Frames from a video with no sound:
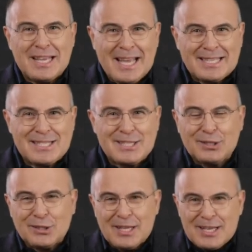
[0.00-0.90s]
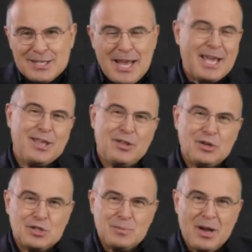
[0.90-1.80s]
yet still taking
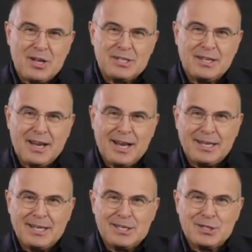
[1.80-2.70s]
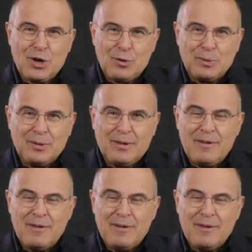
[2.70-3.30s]
those smart ideas global.